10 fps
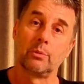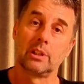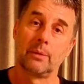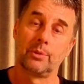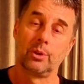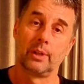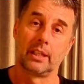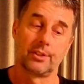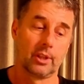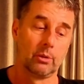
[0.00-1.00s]
what I'm
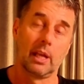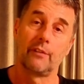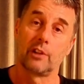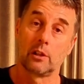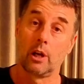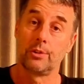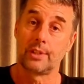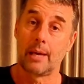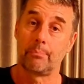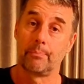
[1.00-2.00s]
doing. So you'll have the
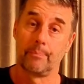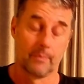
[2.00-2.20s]
close-up,